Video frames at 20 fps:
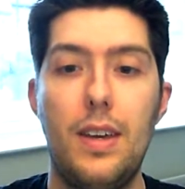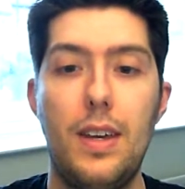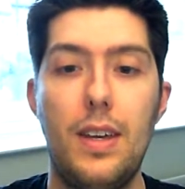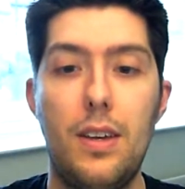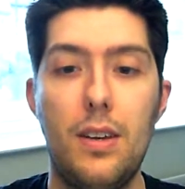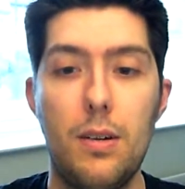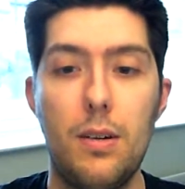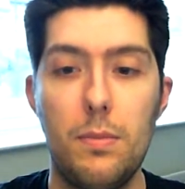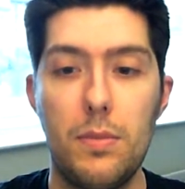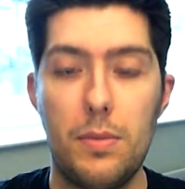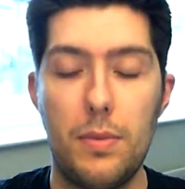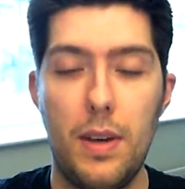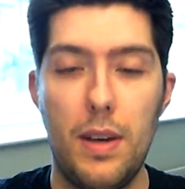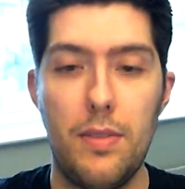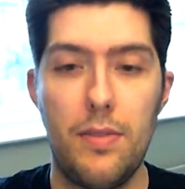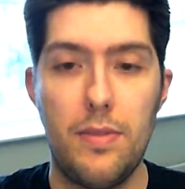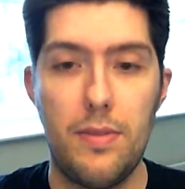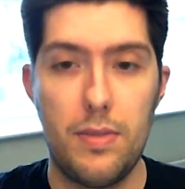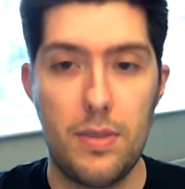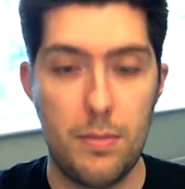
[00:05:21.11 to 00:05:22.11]
He comes
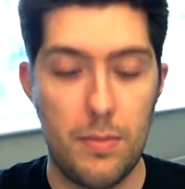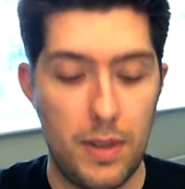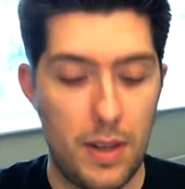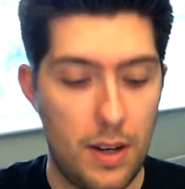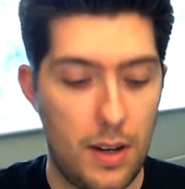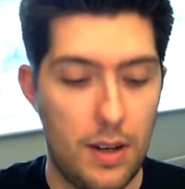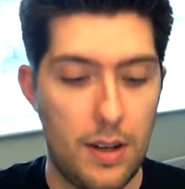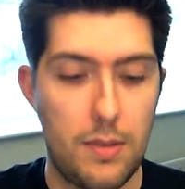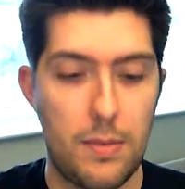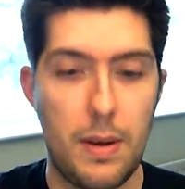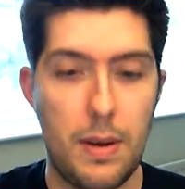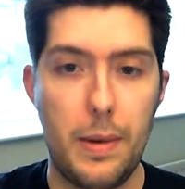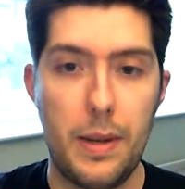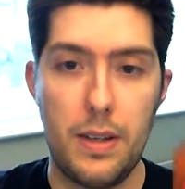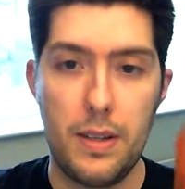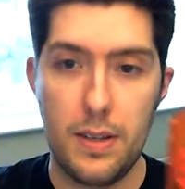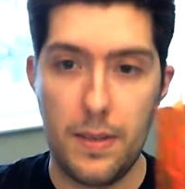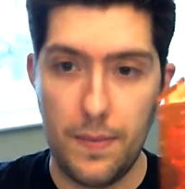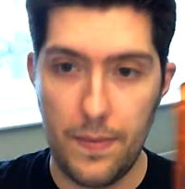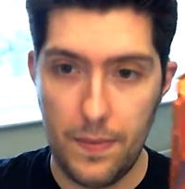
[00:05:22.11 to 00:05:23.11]
with some really nice
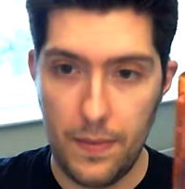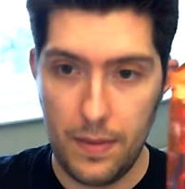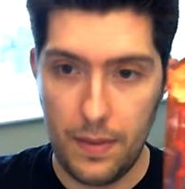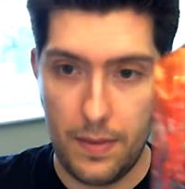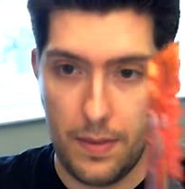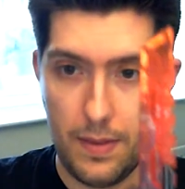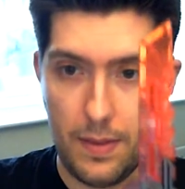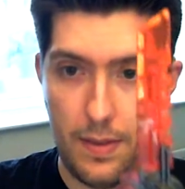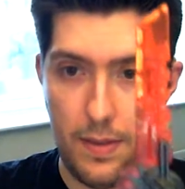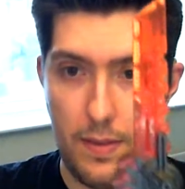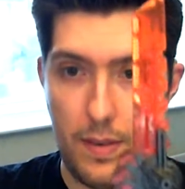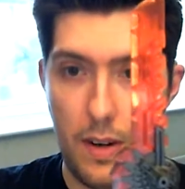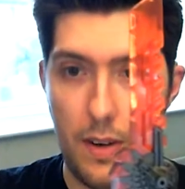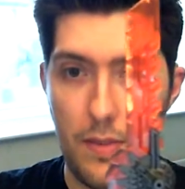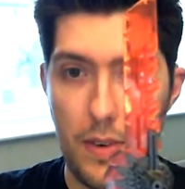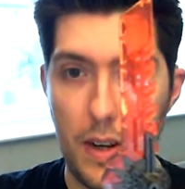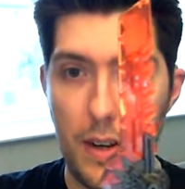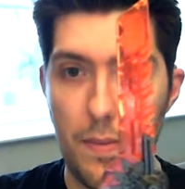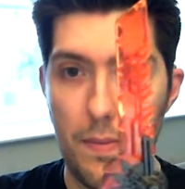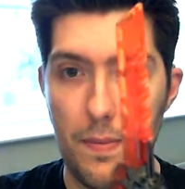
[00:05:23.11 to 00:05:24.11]
weapons.
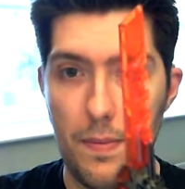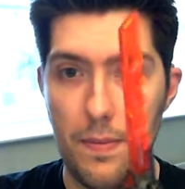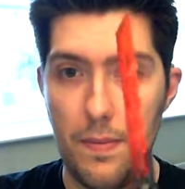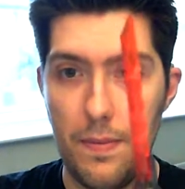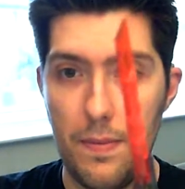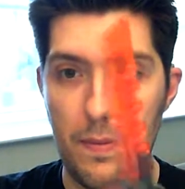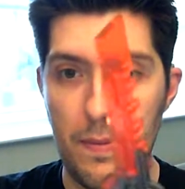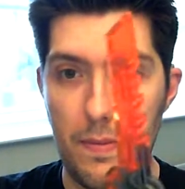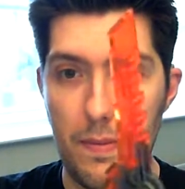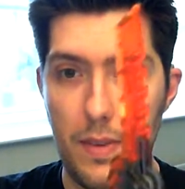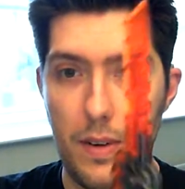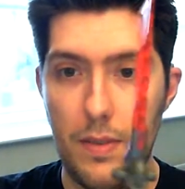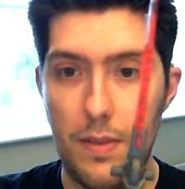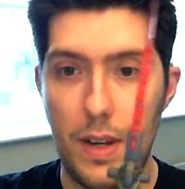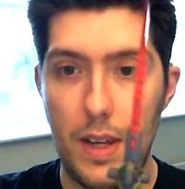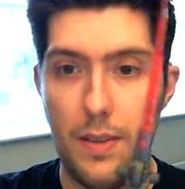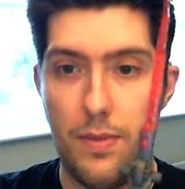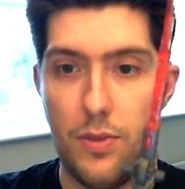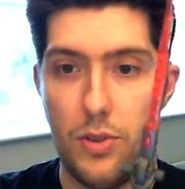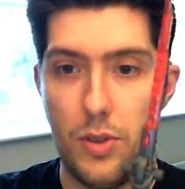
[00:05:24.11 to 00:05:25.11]
Lovely
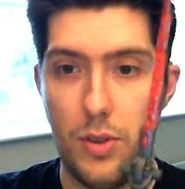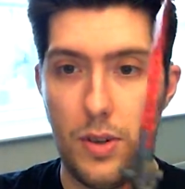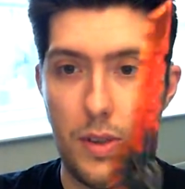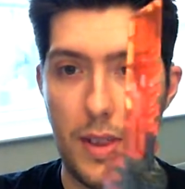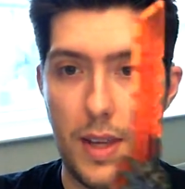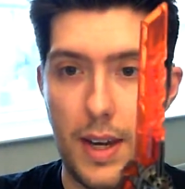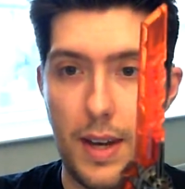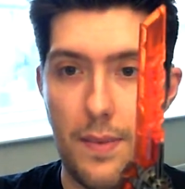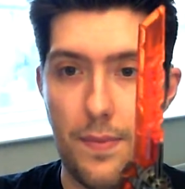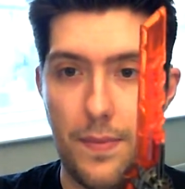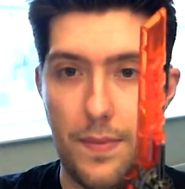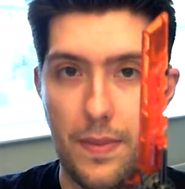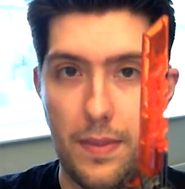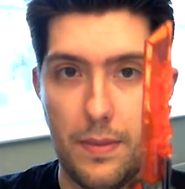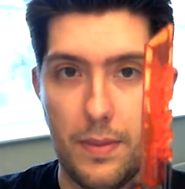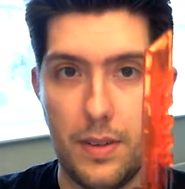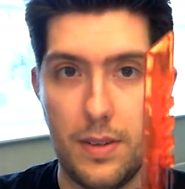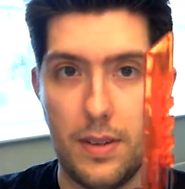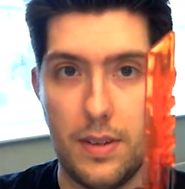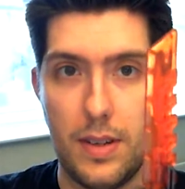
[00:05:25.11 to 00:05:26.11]
sword there,
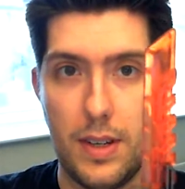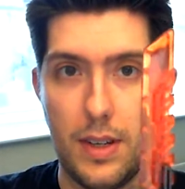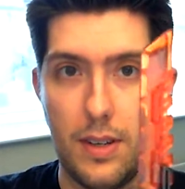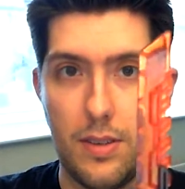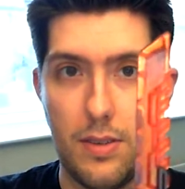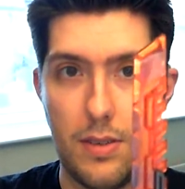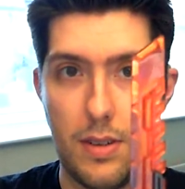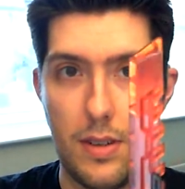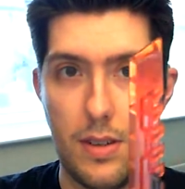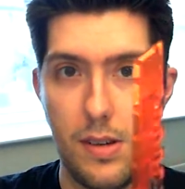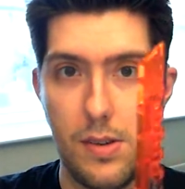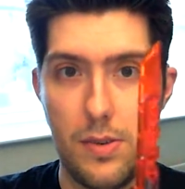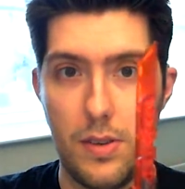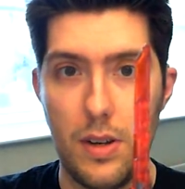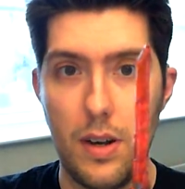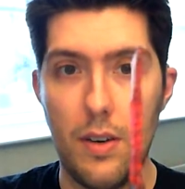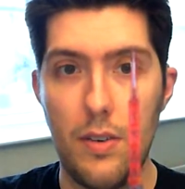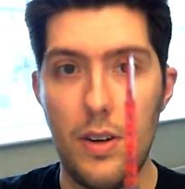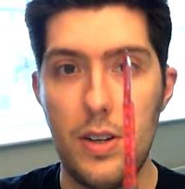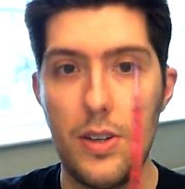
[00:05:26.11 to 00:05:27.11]
which is nice
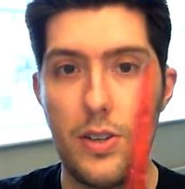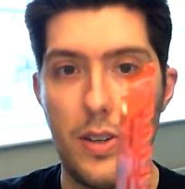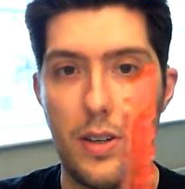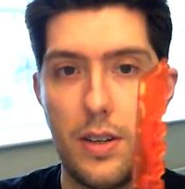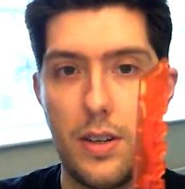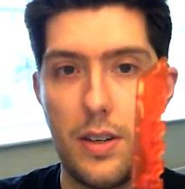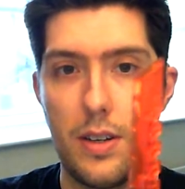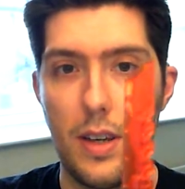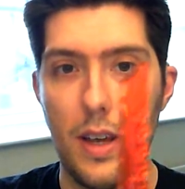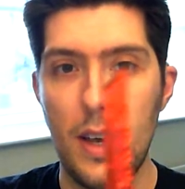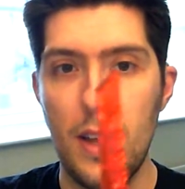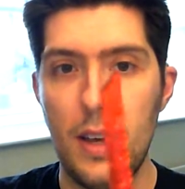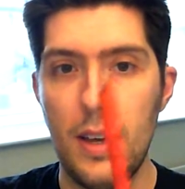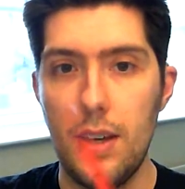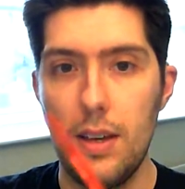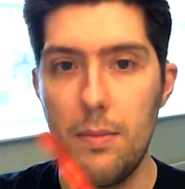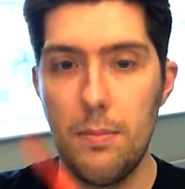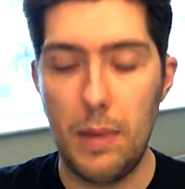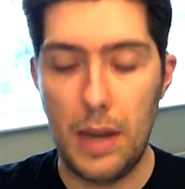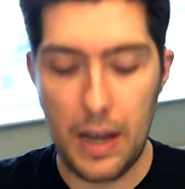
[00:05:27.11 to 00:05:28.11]
translucent orange and
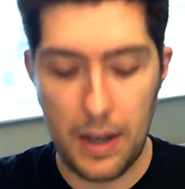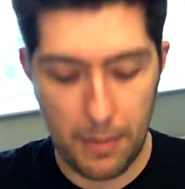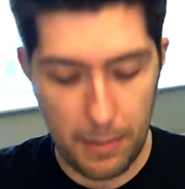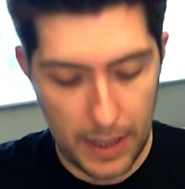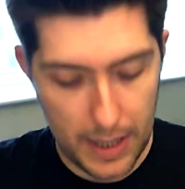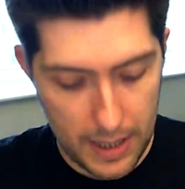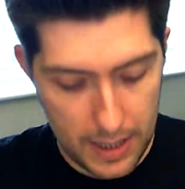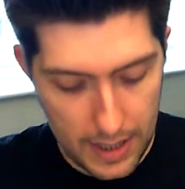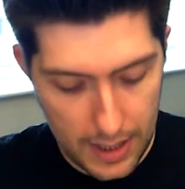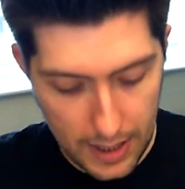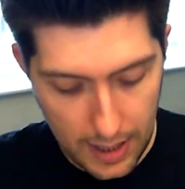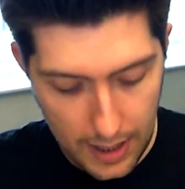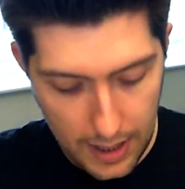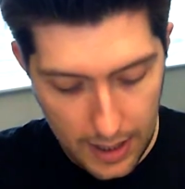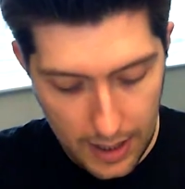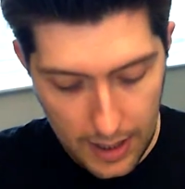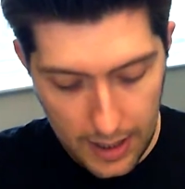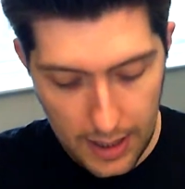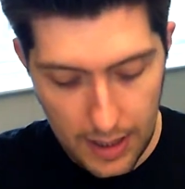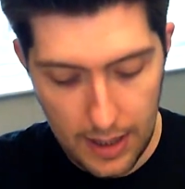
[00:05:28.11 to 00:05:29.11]
black plastic,
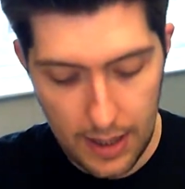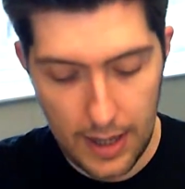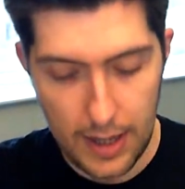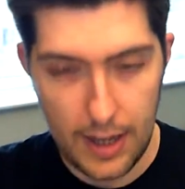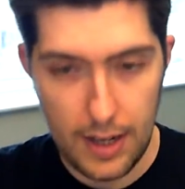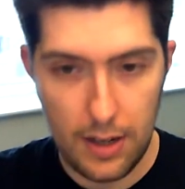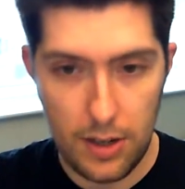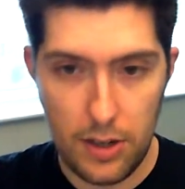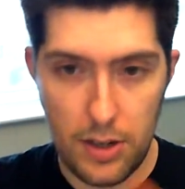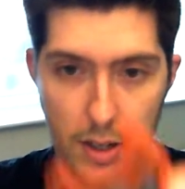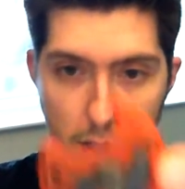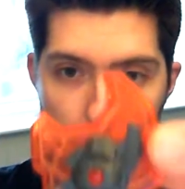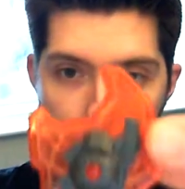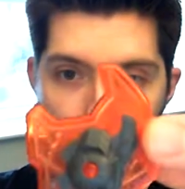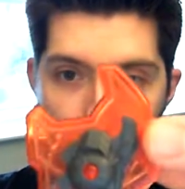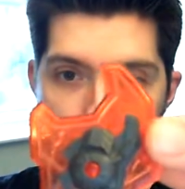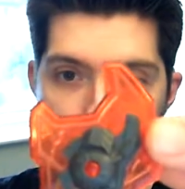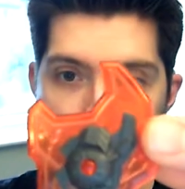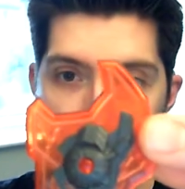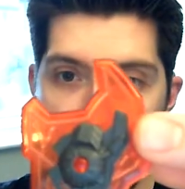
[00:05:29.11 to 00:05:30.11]
and then a
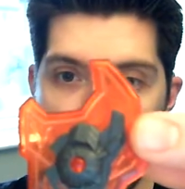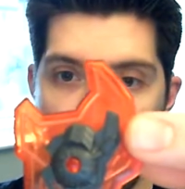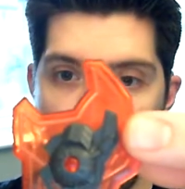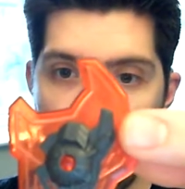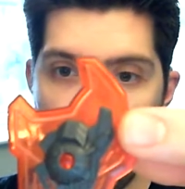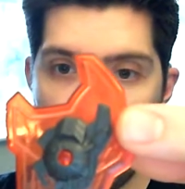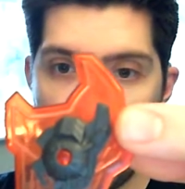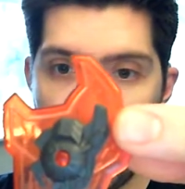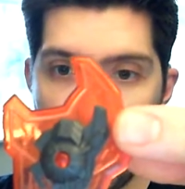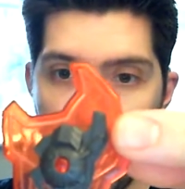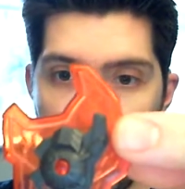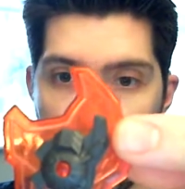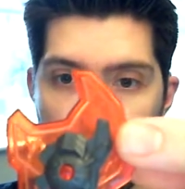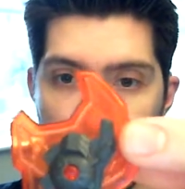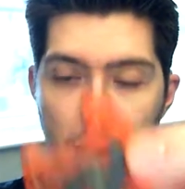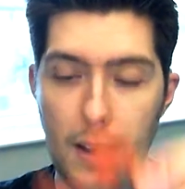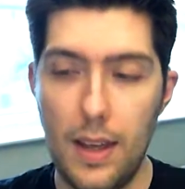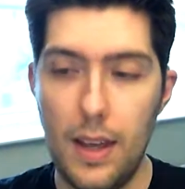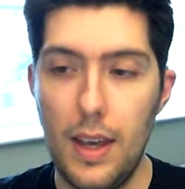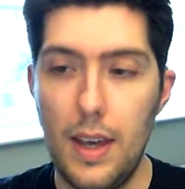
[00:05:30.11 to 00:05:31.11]
shield which is made out of the same
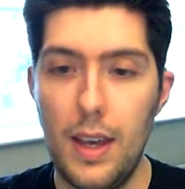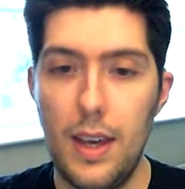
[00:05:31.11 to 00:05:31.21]
gear.